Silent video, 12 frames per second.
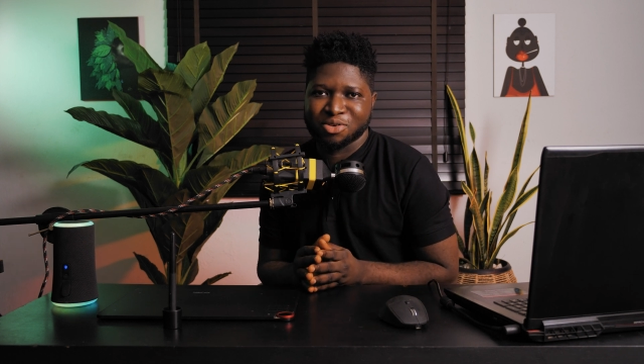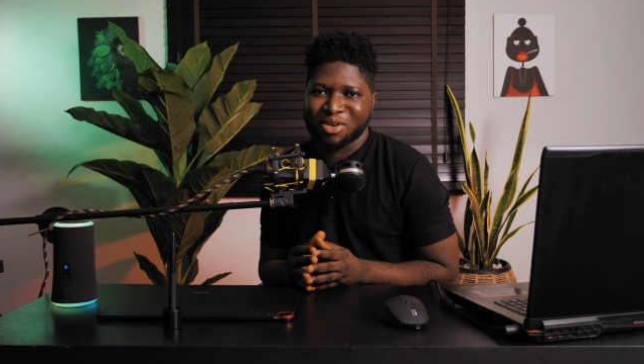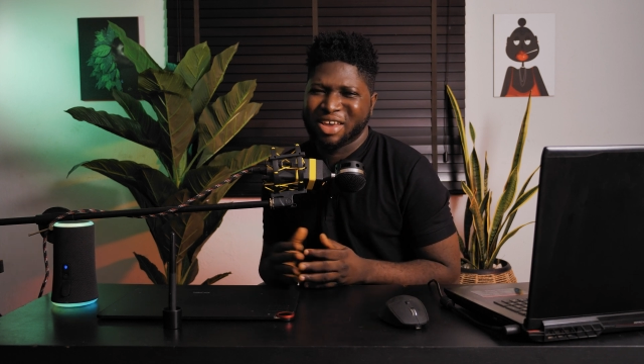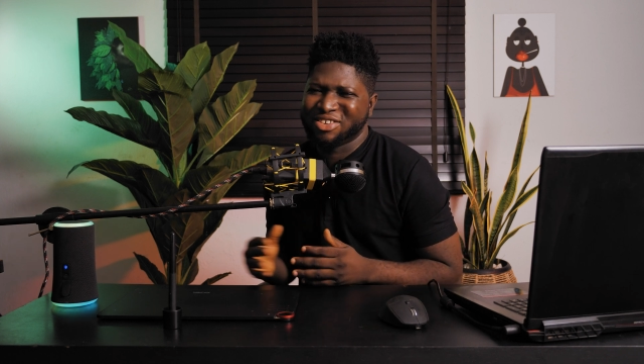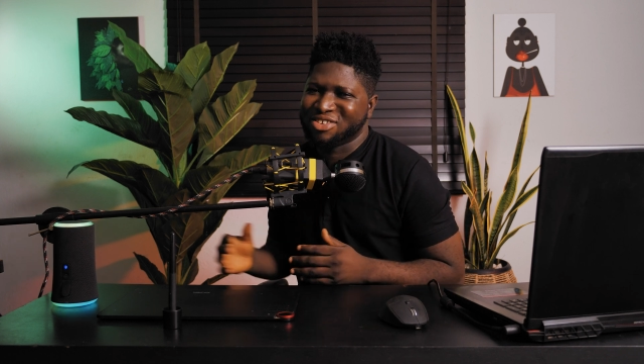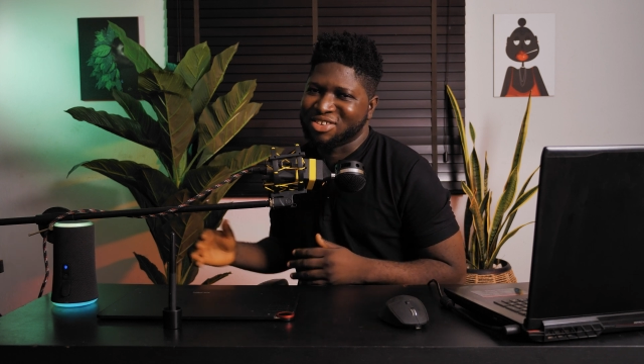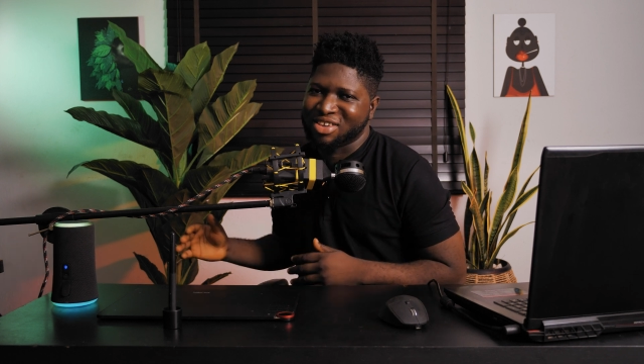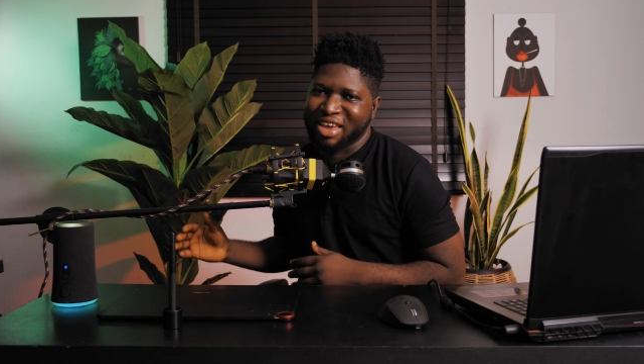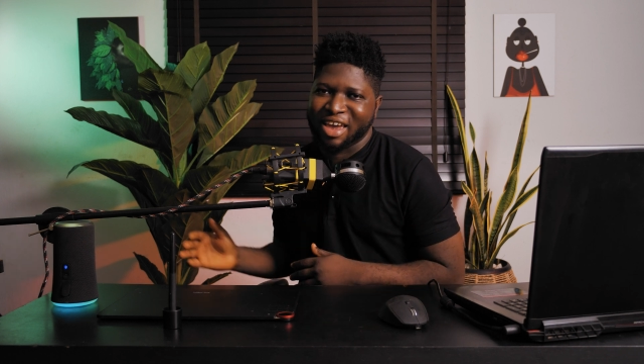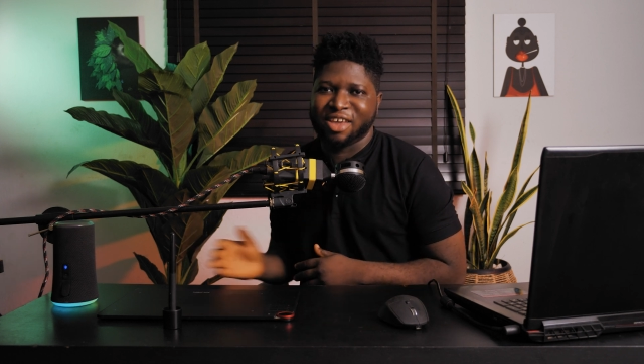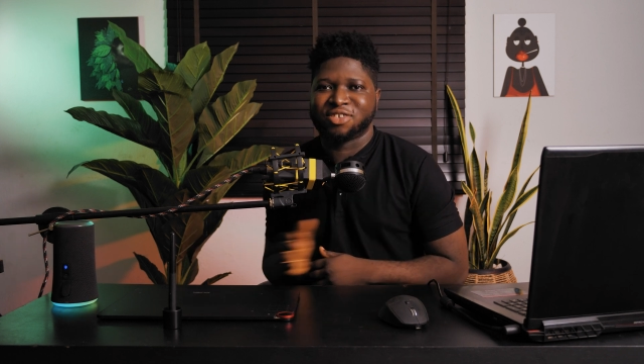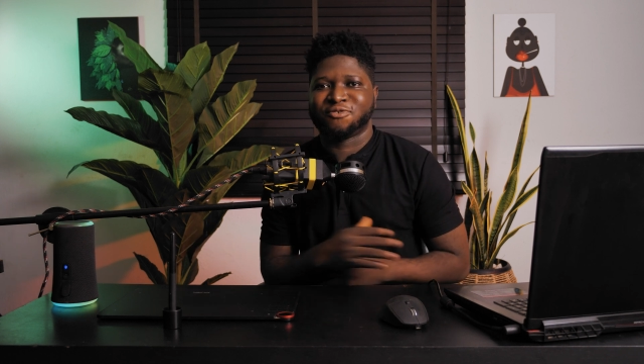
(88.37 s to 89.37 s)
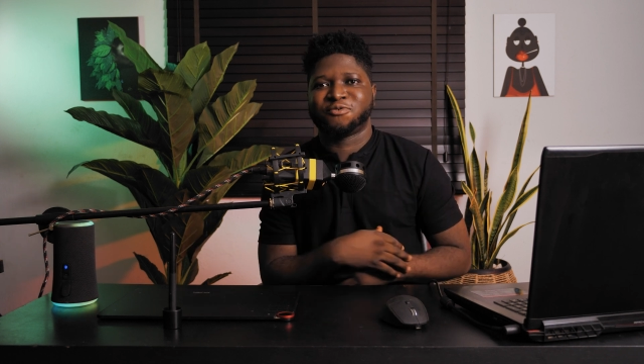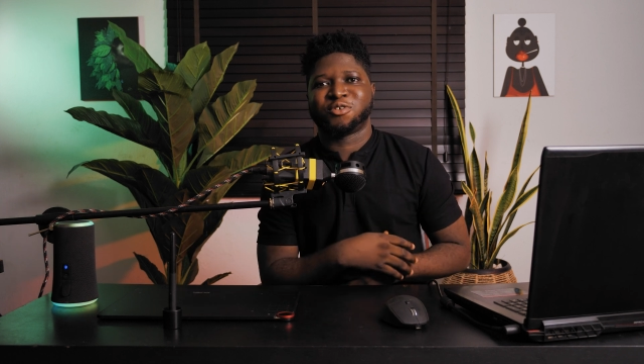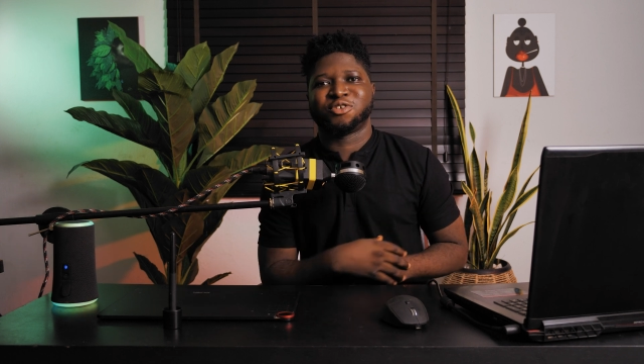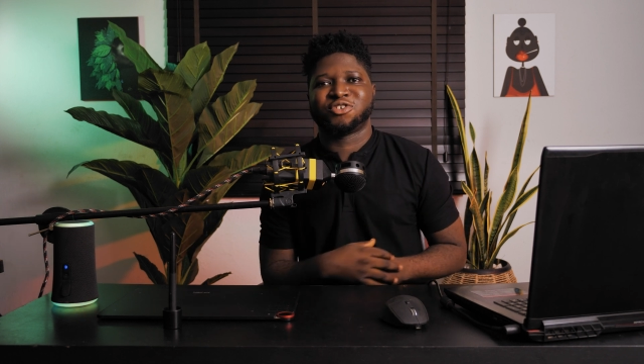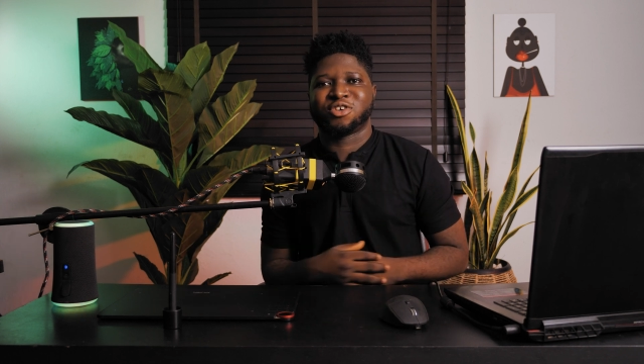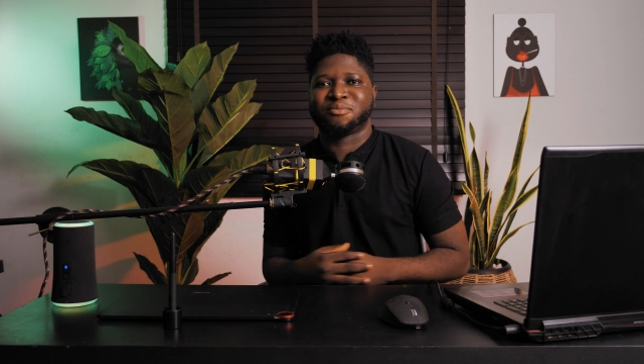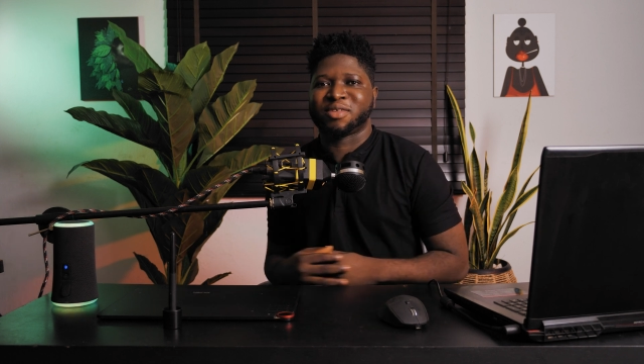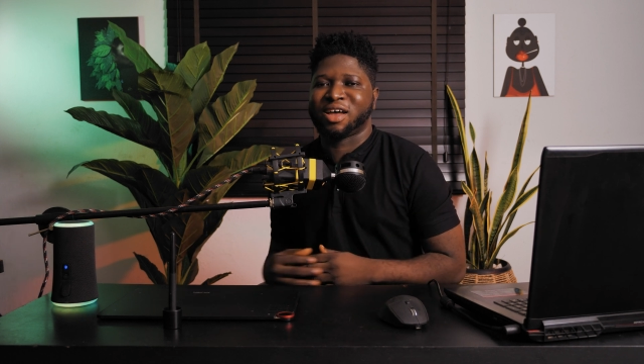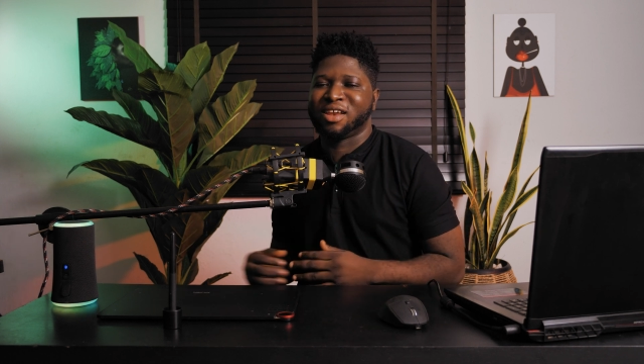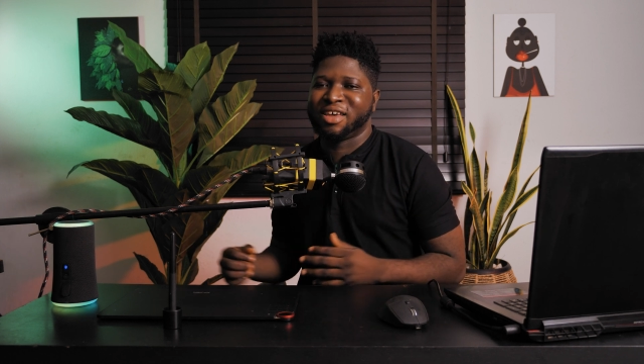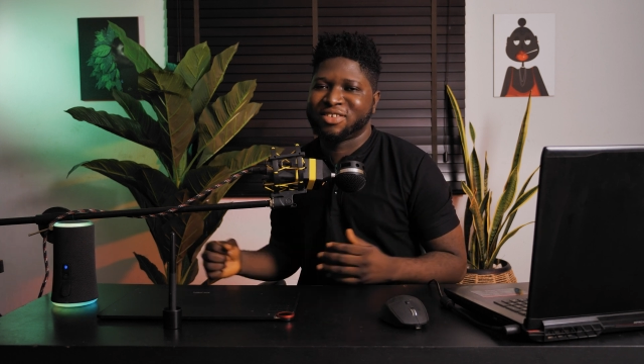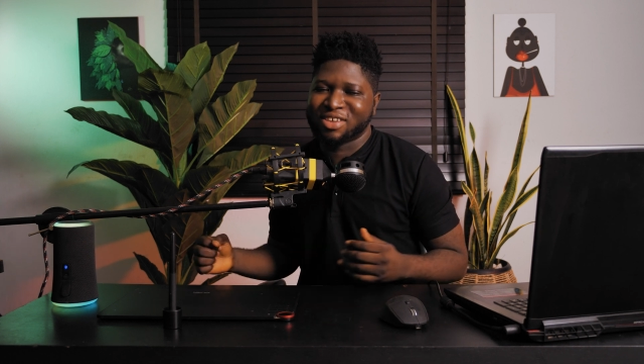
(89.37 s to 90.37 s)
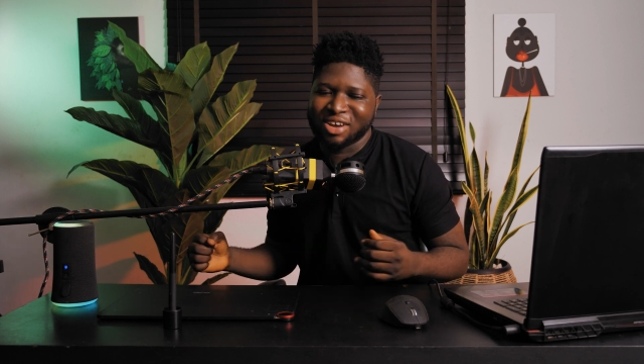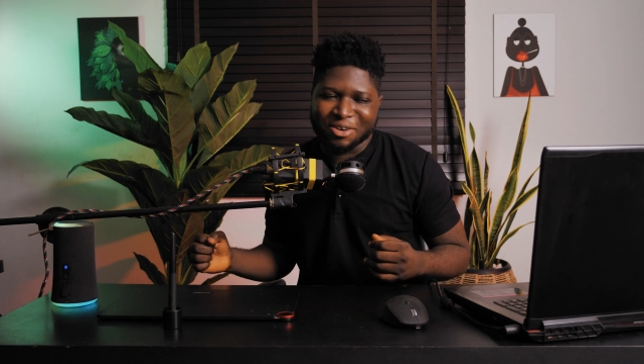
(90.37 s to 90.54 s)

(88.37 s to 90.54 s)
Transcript: So let's just get into Photoshop now. Let's